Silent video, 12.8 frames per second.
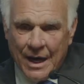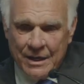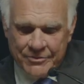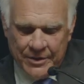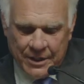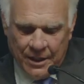
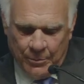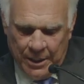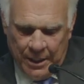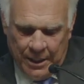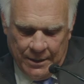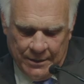for you coming
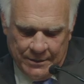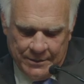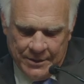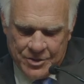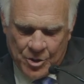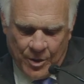in.
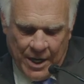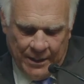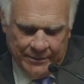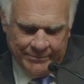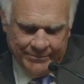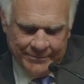It's great.
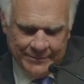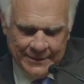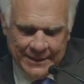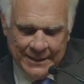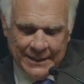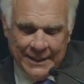
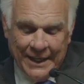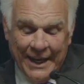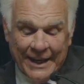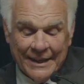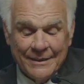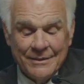
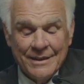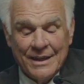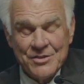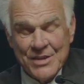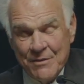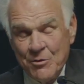And I
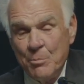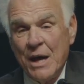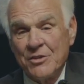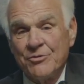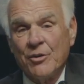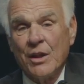saved the
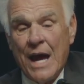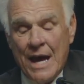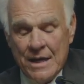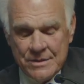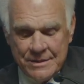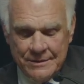best for
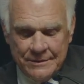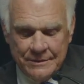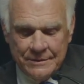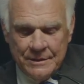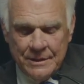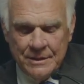last.
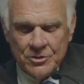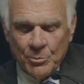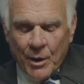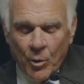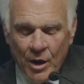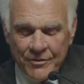To
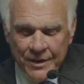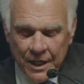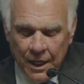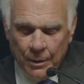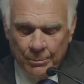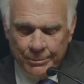my wife,
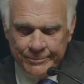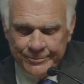Kim,